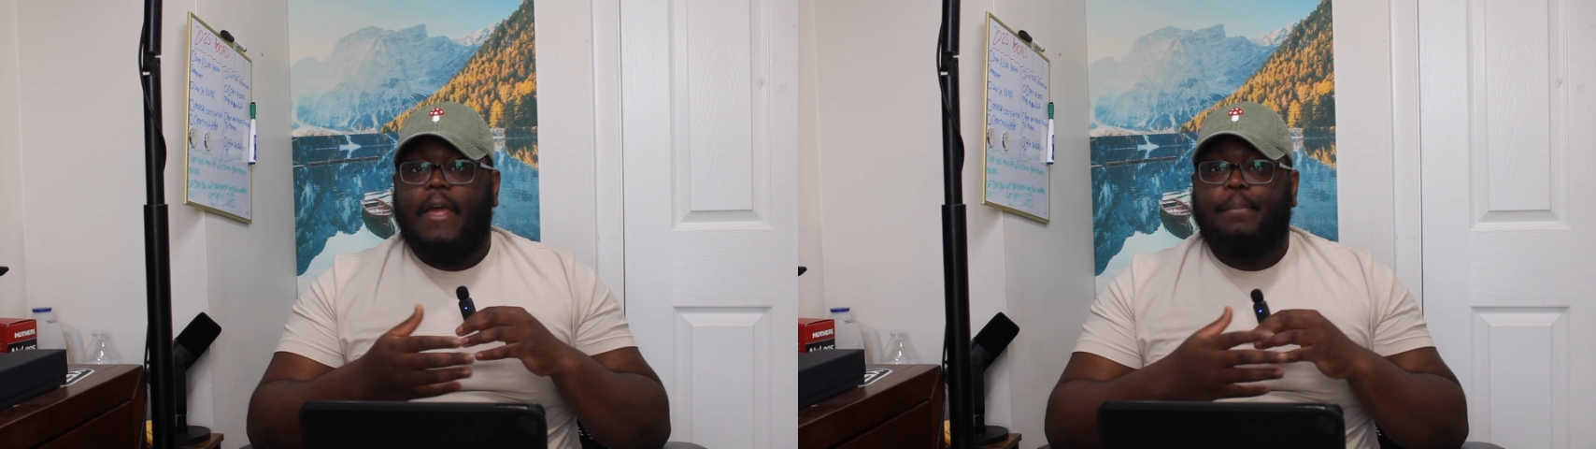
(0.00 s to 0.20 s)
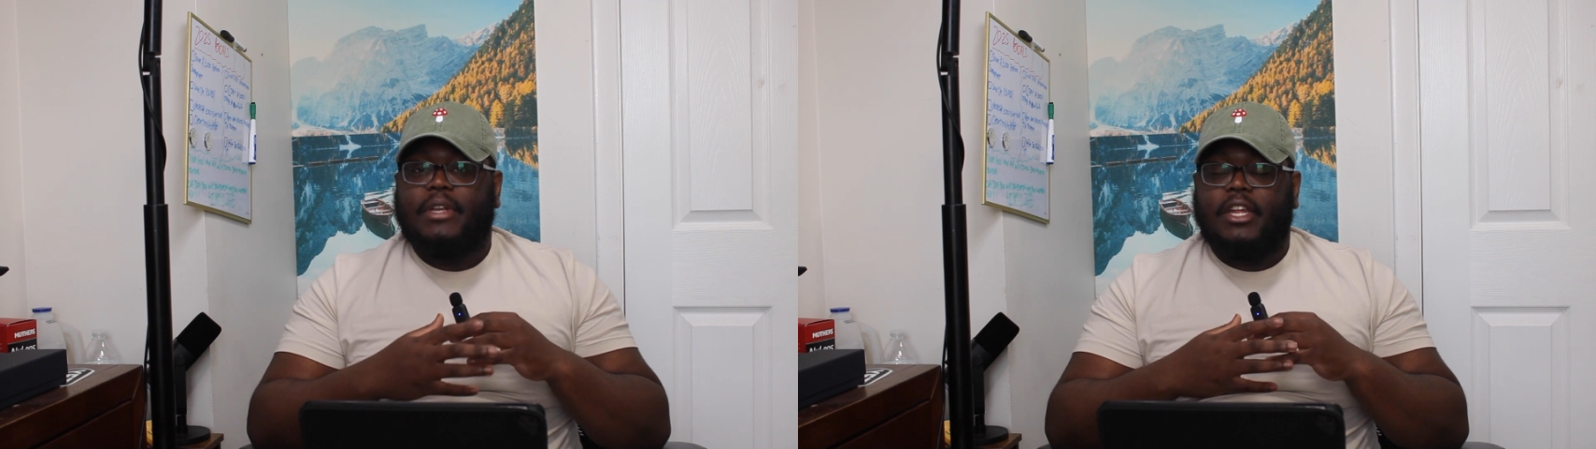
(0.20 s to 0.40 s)

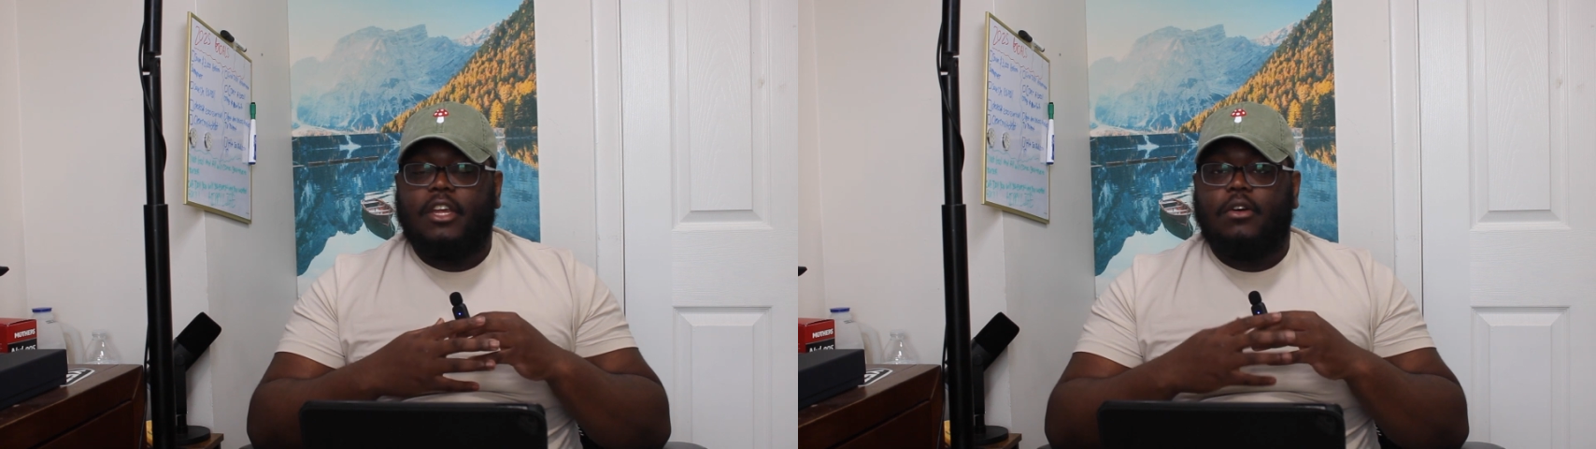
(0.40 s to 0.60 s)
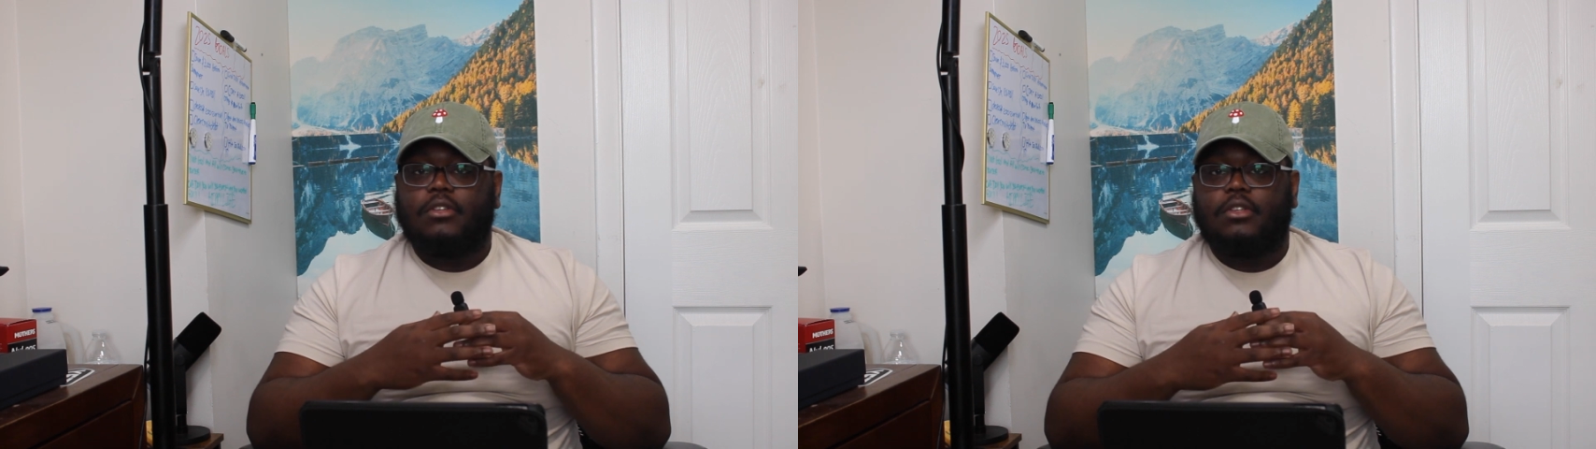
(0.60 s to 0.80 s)
But then
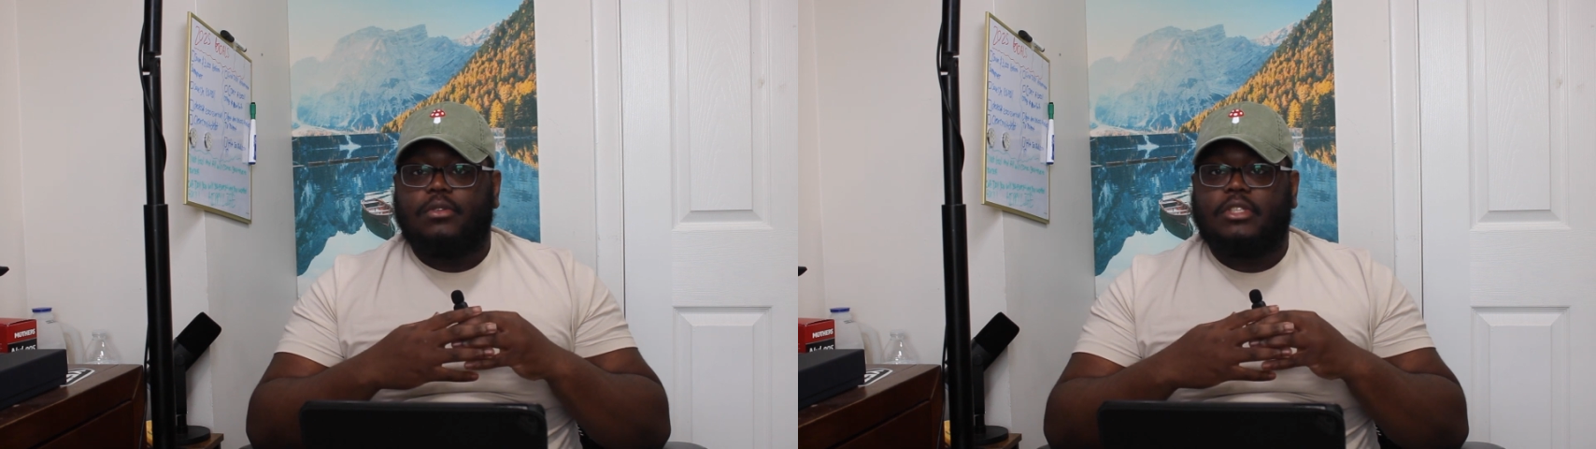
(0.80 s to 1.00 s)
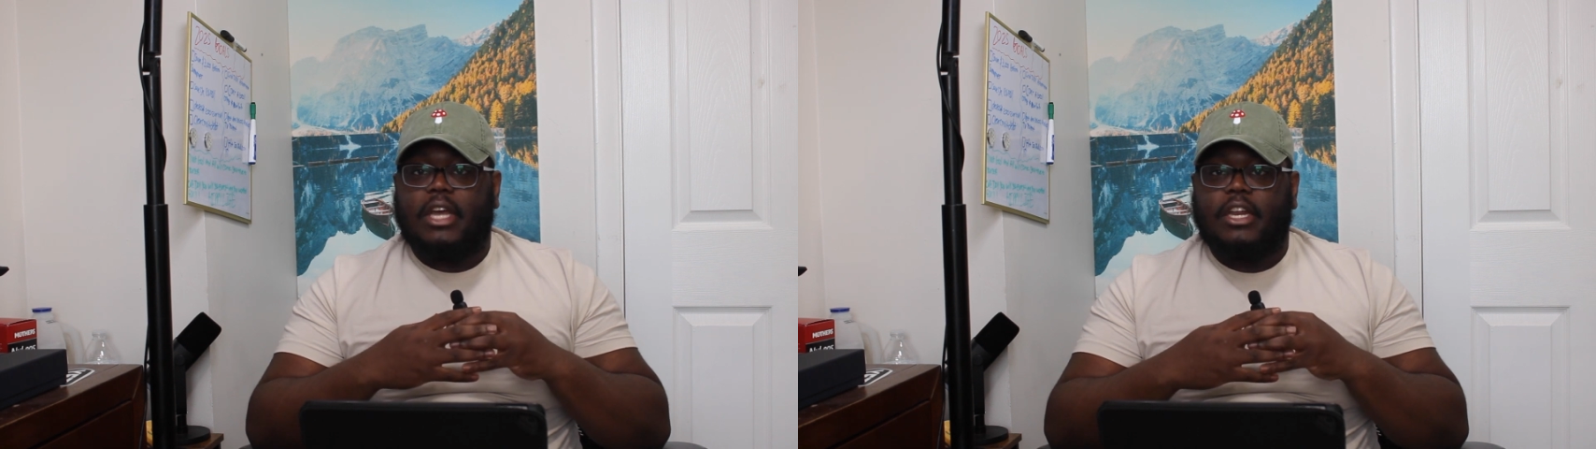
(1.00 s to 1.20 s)
he also
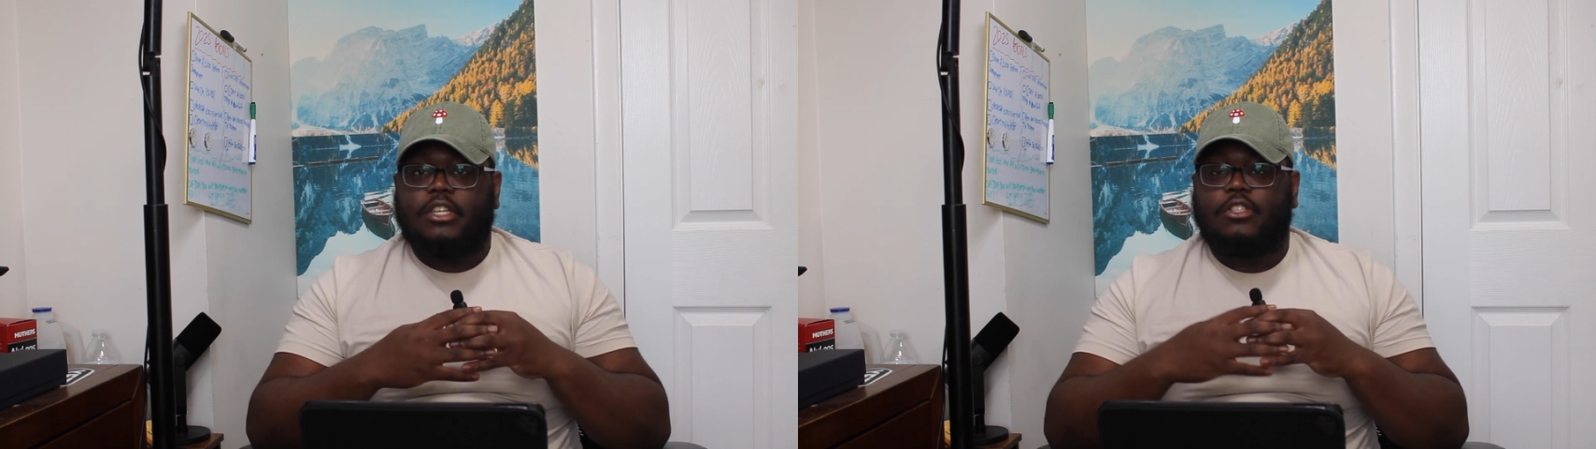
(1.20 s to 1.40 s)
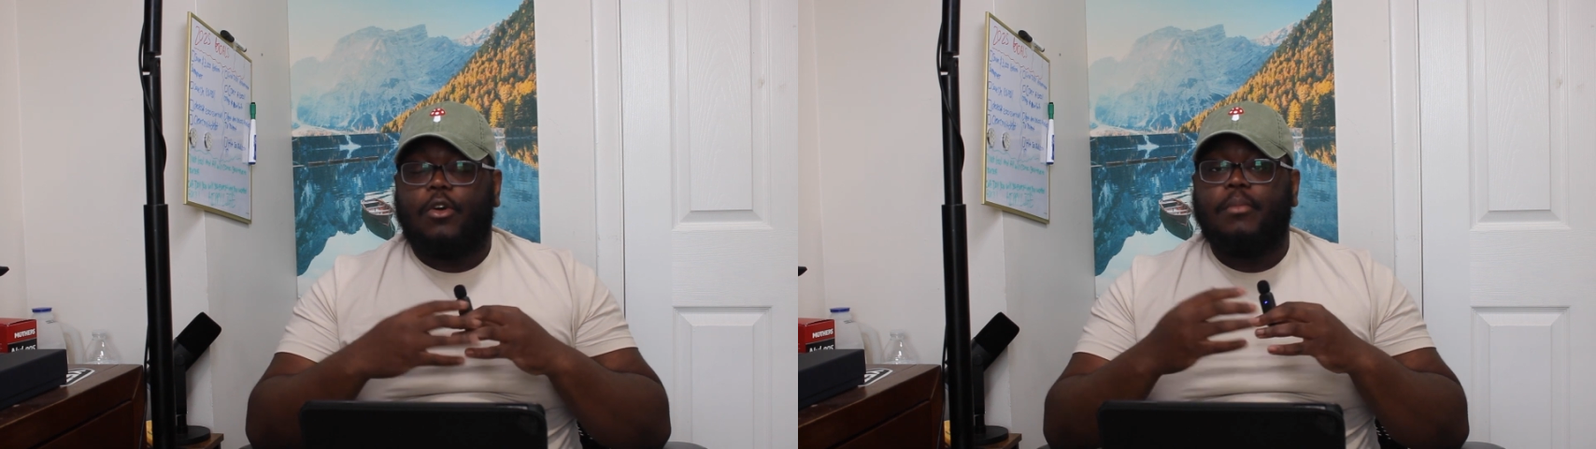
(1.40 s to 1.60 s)
cited
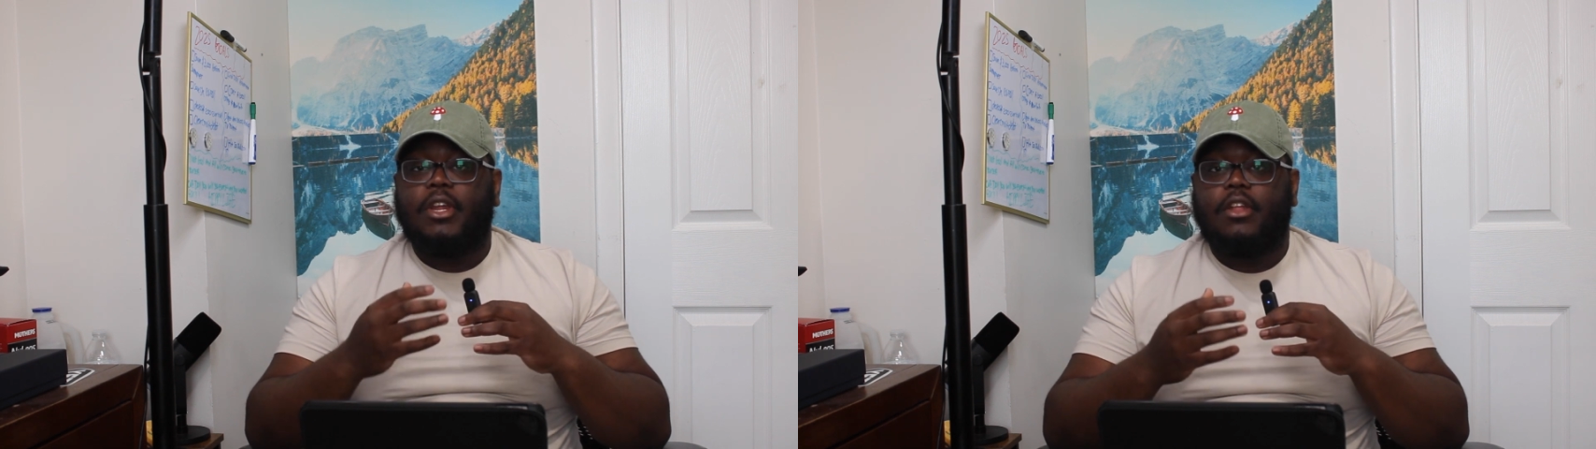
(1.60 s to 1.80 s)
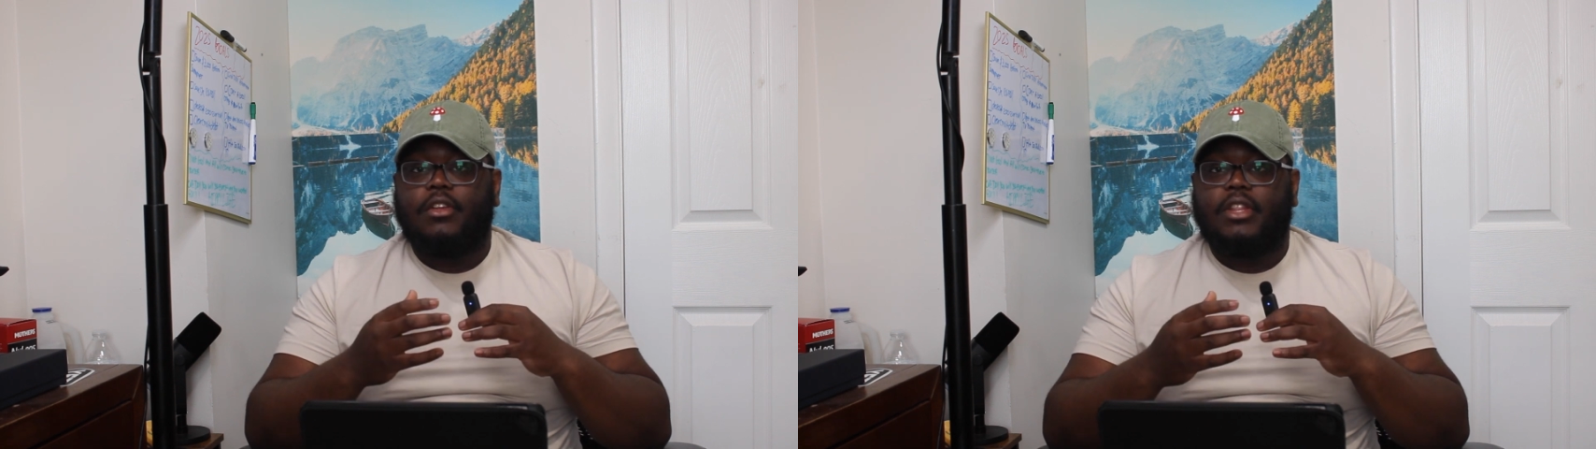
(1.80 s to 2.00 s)
so
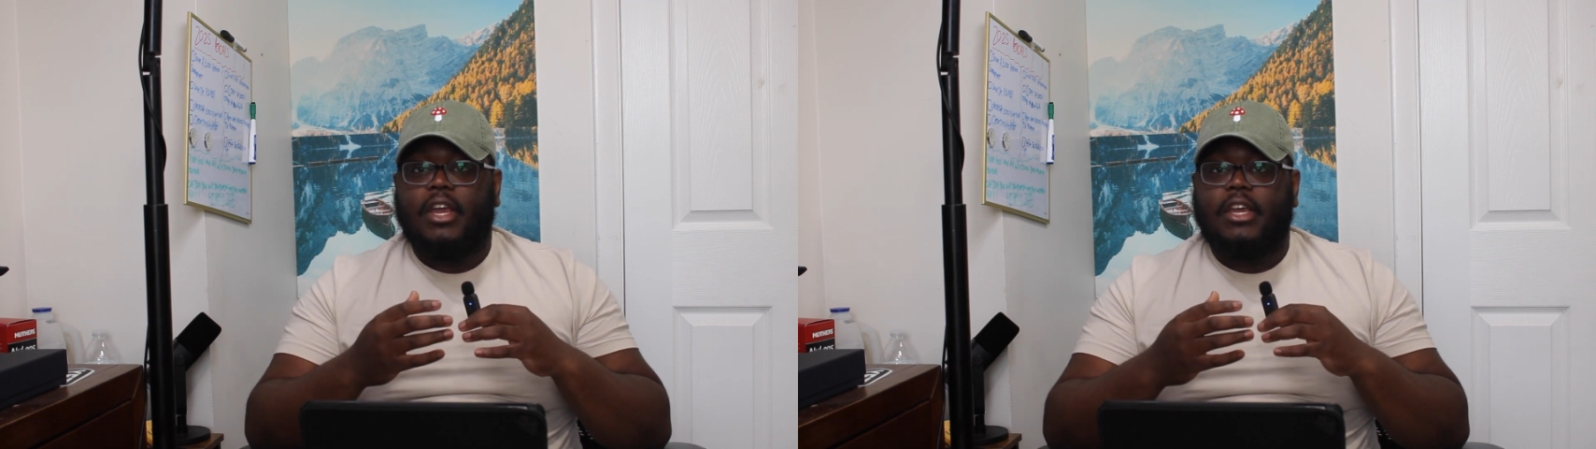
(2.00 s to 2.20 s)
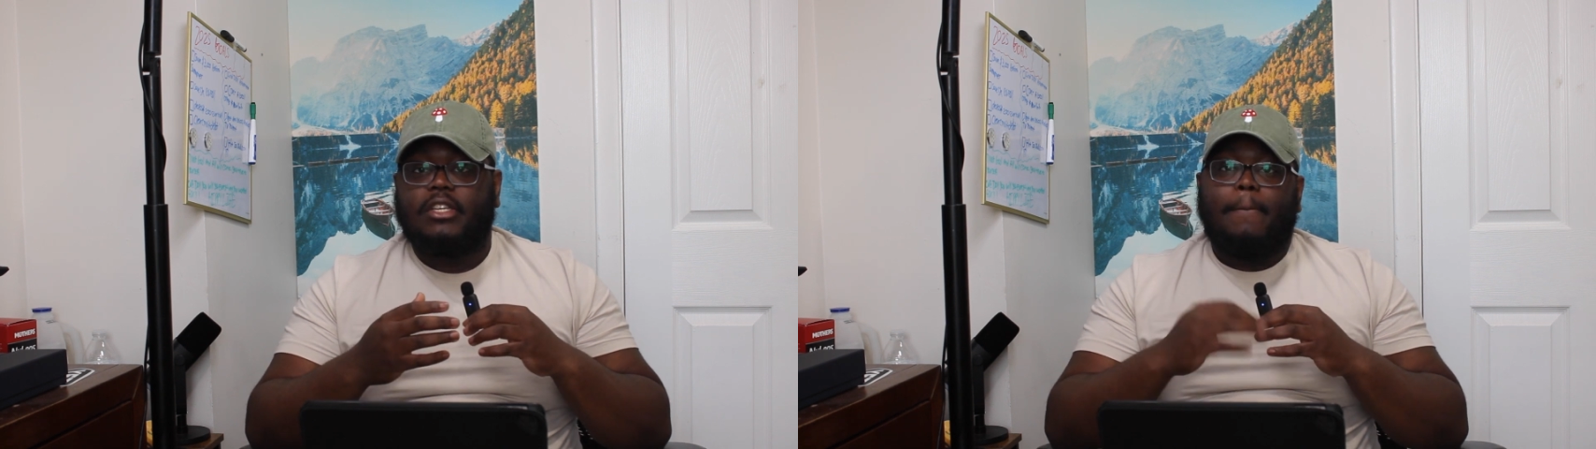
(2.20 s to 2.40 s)
many other things.